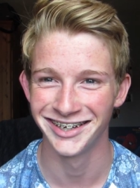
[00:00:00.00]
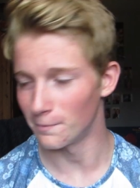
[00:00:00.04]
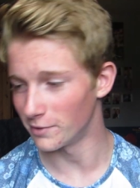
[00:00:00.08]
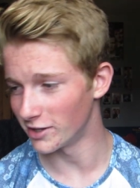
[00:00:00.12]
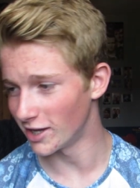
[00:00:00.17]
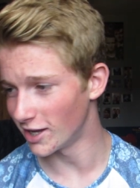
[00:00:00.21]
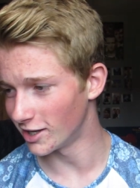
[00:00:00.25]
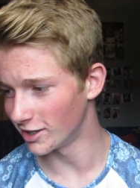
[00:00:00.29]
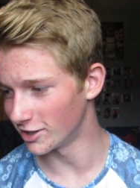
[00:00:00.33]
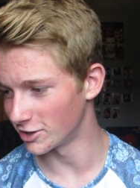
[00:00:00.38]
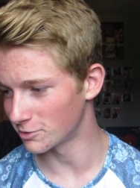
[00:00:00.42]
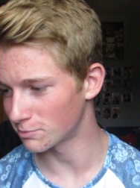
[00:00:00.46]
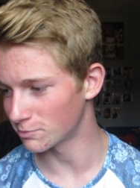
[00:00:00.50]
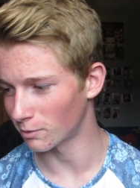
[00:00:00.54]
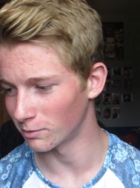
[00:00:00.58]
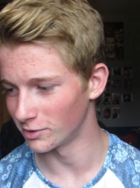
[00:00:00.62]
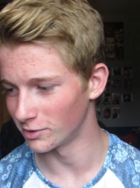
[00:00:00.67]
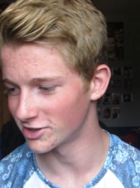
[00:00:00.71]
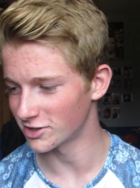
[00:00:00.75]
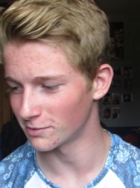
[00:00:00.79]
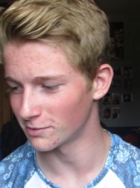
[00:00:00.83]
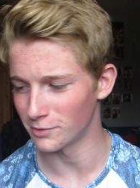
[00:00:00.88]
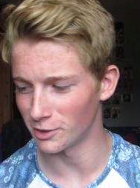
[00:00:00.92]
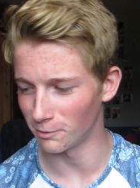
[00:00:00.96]
But yeah, there's probably
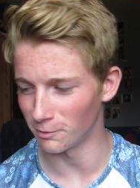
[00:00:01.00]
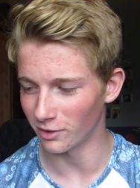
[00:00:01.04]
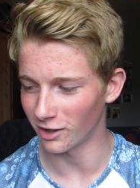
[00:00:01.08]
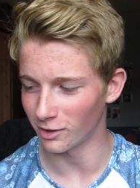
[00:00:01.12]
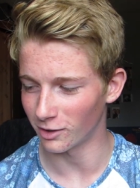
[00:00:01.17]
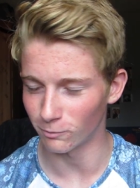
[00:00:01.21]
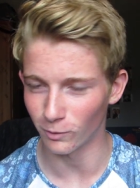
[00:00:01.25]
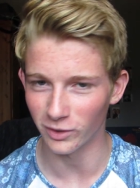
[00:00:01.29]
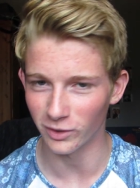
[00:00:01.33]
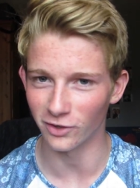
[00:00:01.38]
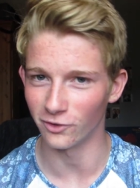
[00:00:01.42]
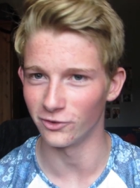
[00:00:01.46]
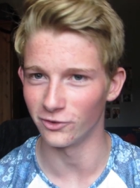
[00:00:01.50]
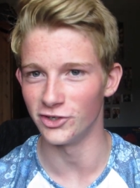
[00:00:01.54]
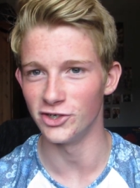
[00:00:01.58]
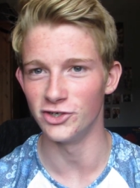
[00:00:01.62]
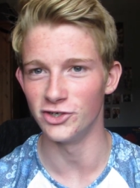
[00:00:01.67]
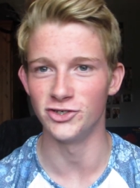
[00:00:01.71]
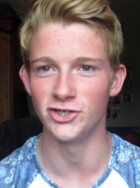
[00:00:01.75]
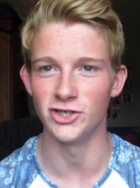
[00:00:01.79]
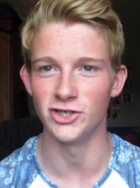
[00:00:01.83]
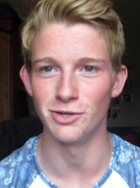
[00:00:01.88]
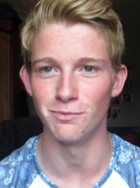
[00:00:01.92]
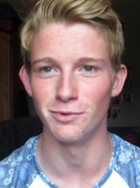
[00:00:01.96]
some people that went on
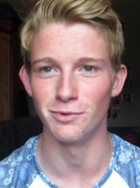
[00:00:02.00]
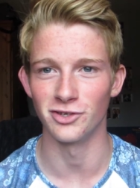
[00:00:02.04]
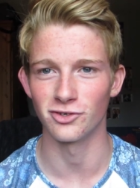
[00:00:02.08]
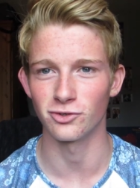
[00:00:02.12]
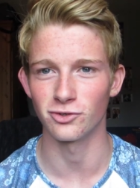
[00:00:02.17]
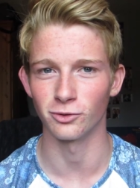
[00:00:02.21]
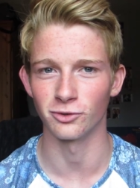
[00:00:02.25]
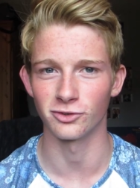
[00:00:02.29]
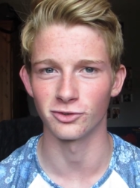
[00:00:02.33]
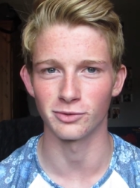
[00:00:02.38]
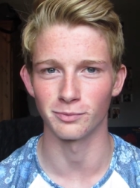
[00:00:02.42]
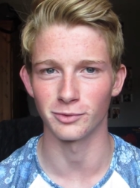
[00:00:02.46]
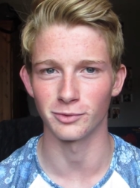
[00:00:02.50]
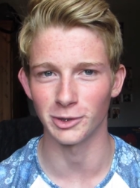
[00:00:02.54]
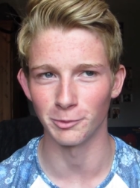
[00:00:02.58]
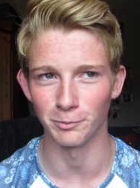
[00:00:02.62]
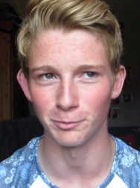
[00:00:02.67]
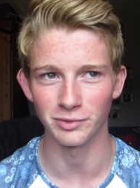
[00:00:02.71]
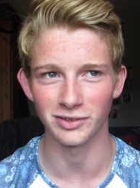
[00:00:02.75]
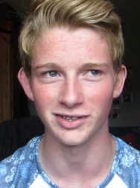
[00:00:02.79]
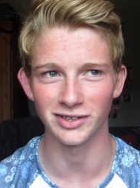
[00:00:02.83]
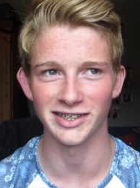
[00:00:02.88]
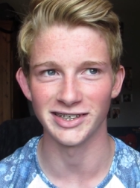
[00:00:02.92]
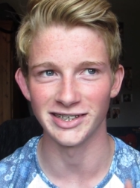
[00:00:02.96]
YouTube and saw some
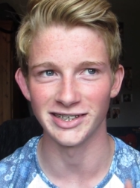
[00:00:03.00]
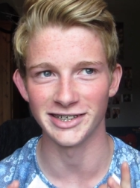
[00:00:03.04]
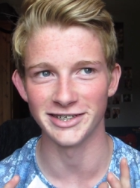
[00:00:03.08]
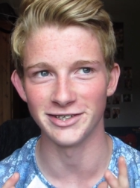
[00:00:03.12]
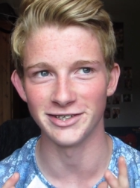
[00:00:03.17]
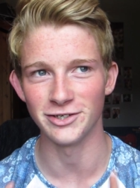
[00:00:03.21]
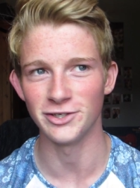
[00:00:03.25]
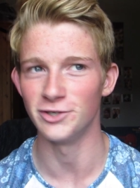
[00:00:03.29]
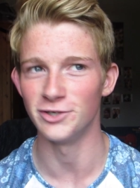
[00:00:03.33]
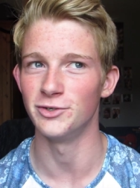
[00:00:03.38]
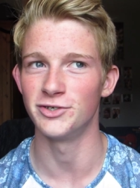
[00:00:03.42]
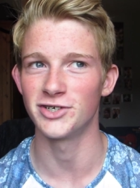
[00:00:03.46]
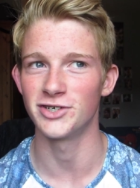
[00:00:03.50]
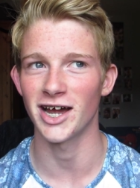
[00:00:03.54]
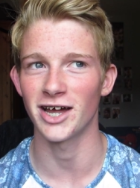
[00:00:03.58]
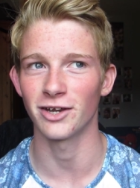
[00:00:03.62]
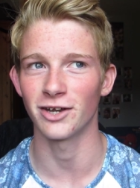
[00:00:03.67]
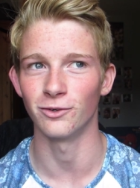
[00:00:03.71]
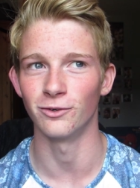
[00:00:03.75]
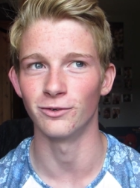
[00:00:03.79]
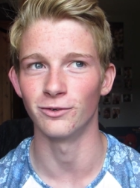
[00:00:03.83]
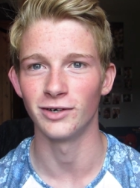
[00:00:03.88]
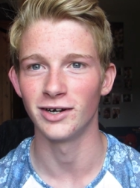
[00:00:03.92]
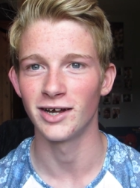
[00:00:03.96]
completely new
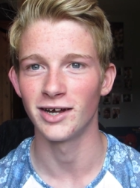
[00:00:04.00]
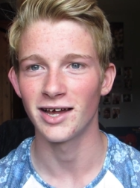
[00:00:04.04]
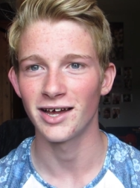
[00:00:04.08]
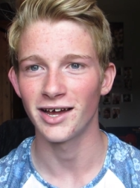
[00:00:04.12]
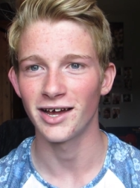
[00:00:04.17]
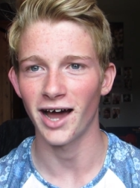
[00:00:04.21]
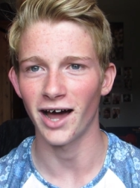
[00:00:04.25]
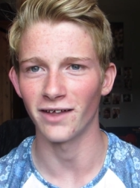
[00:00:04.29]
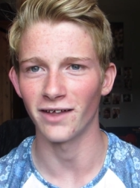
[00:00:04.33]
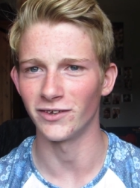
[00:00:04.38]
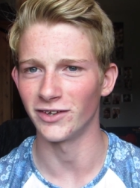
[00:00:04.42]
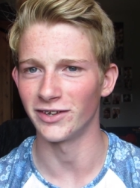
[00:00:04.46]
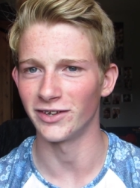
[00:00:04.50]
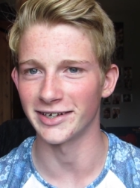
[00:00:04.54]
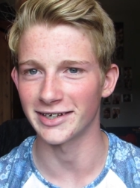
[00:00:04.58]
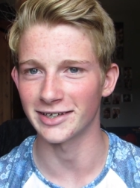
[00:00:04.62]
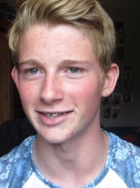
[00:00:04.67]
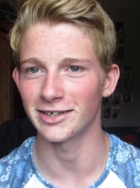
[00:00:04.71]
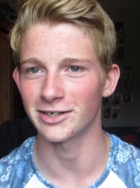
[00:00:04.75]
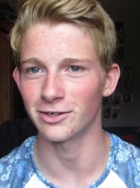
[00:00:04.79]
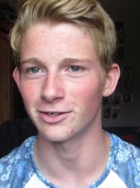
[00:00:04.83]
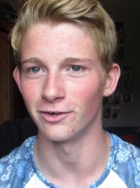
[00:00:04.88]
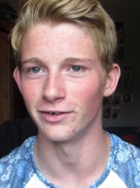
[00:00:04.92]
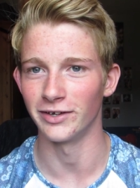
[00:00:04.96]
channel and then they
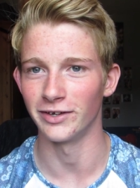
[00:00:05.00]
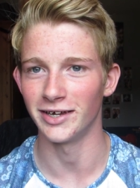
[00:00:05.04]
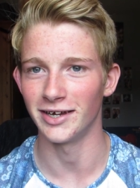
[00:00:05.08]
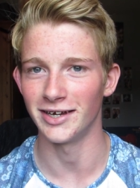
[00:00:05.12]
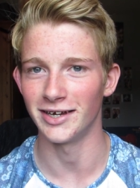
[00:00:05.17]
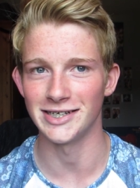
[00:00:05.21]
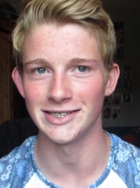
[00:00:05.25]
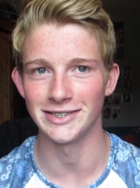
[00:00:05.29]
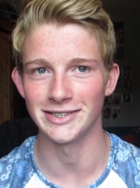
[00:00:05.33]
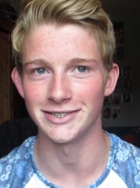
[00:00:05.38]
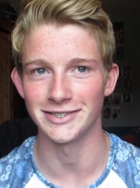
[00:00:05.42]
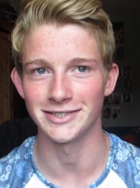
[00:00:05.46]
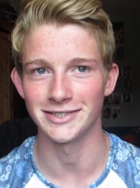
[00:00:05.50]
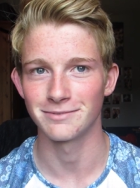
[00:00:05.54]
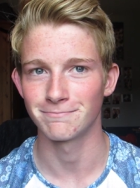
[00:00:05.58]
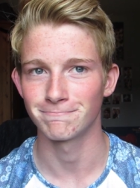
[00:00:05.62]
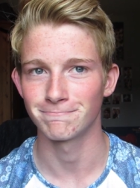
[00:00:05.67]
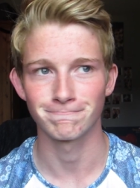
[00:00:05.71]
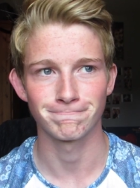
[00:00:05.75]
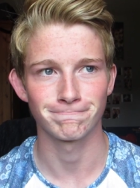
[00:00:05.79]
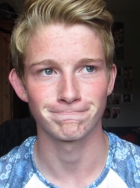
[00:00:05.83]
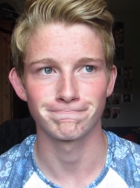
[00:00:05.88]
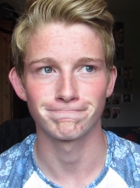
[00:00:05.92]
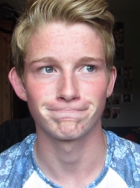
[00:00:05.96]
click on it and
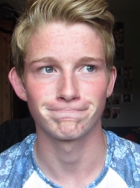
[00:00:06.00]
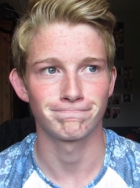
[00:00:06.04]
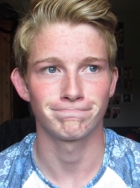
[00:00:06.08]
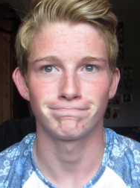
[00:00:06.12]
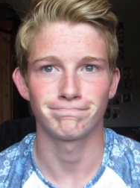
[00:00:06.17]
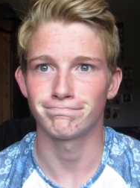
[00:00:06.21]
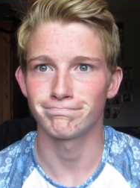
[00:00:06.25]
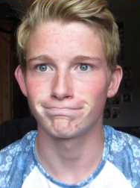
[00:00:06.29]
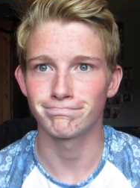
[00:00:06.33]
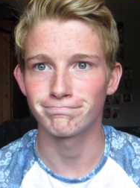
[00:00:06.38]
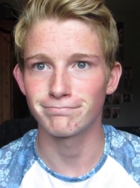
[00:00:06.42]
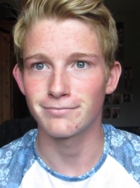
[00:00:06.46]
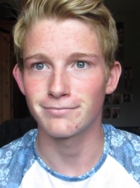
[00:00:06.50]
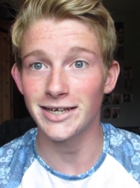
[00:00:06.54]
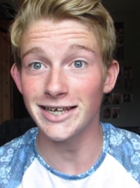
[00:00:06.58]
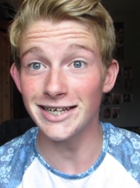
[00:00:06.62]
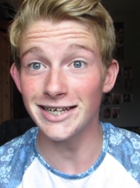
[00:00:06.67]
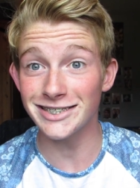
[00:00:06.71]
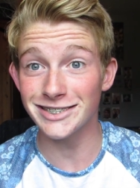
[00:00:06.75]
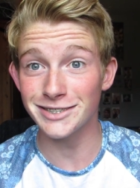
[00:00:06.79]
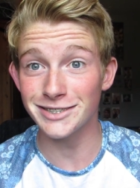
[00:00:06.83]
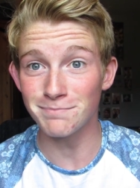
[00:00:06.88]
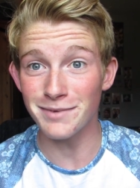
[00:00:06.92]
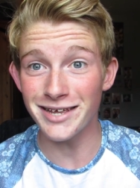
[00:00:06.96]

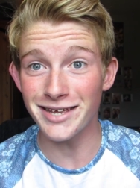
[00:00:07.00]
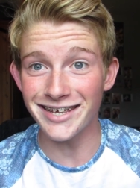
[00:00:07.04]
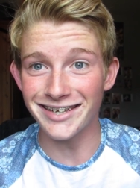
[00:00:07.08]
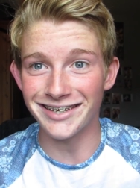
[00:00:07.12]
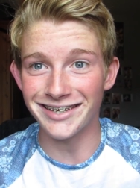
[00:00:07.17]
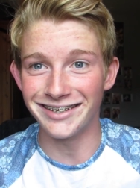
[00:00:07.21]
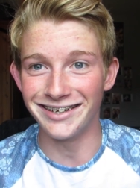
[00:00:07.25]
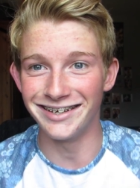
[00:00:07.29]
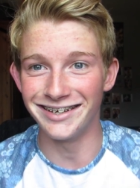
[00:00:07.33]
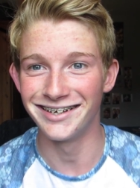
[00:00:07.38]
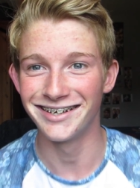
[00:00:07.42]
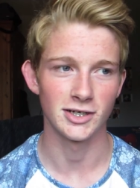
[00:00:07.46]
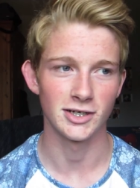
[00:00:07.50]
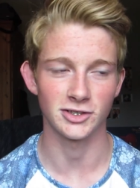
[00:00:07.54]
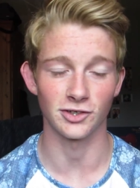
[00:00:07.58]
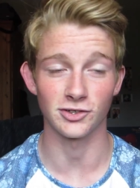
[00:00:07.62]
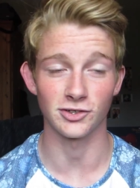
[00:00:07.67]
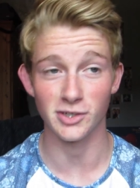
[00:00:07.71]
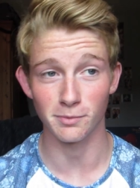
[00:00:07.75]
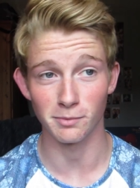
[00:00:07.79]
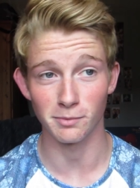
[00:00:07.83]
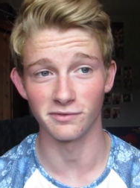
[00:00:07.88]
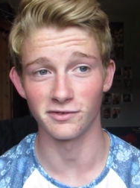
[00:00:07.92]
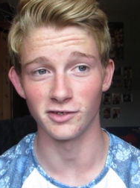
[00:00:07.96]
it's me! So
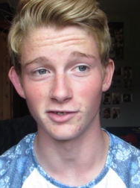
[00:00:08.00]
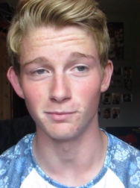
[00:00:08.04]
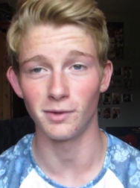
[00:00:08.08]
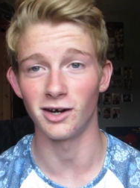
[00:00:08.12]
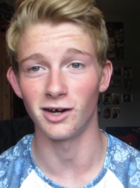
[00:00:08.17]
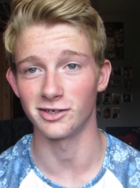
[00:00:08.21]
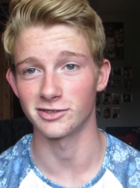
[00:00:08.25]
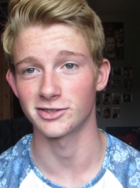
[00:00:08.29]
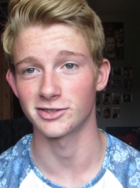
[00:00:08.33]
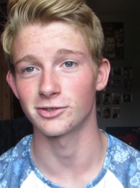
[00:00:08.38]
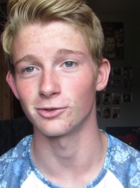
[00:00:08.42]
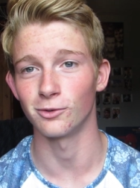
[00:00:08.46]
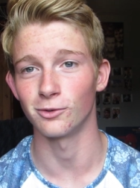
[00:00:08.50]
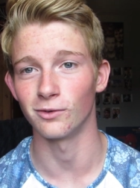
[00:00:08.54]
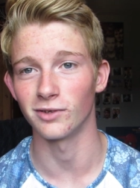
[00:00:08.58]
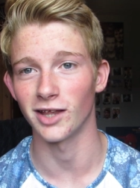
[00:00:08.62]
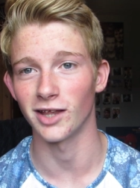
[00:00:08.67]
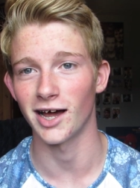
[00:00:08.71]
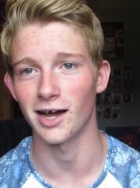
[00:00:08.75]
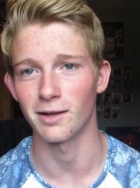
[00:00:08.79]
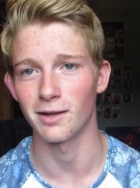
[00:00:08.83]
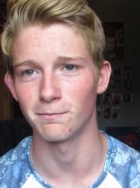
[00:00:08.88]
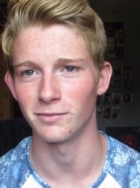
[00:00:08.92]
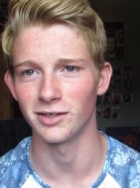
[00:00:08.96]
some of you might have saw
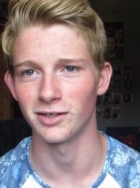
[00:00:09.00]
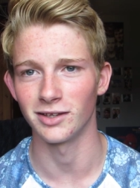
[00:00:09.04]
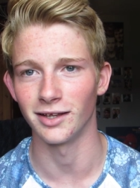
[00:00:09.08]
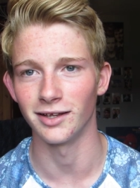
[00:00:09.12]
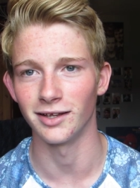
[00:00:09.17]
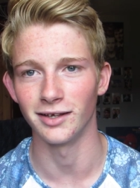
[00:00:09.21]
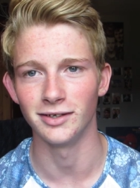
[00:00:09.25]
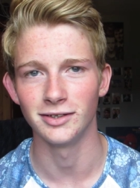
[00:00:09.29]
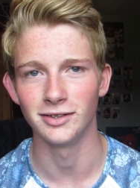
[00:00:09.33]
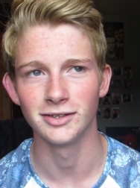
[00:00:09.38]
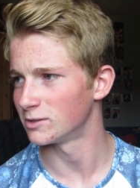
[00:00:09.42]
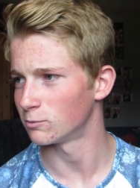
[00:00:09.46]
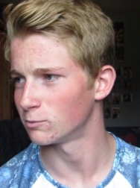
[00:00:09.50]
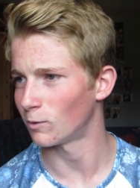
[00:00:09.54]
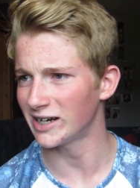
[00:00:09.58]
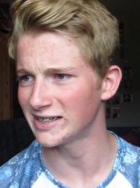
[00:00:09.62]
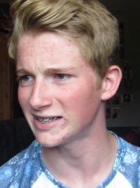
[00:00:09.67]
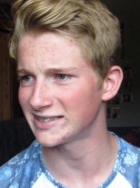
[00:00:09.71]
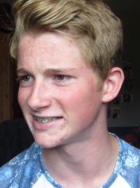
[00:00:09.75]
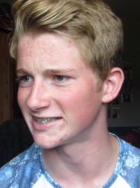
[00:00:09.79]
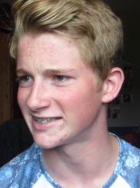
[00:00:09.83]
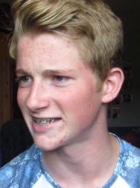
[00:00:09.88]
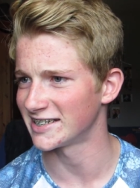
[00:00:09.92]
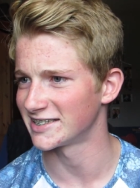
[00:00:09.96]
that and been like, why
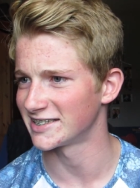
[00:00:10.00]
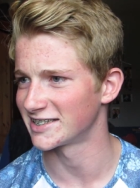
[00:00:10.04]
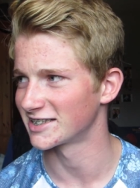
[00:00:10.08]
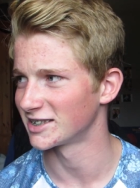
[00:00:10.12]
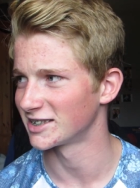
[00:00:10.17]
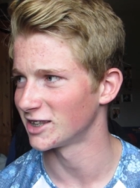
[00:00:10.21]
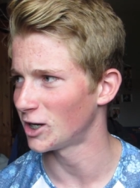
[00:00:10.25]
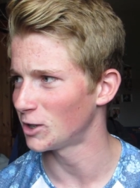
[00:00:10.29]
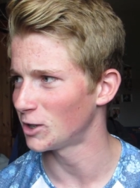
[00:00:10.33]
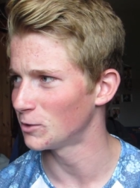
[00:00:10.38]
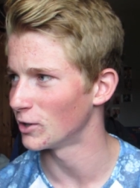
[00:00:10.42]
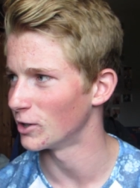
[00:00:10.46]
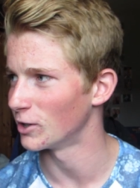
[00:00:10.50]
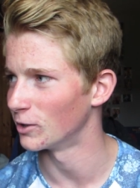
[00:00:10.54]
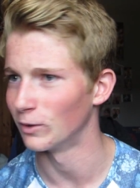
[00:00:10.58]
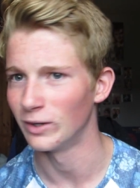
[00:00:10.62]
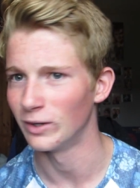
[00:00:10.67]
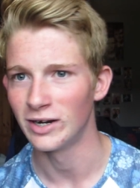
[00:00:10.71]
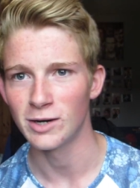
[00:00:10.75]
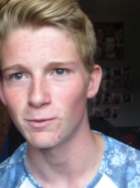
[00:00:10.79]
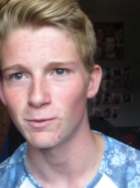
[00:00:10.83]
has he changed his logo?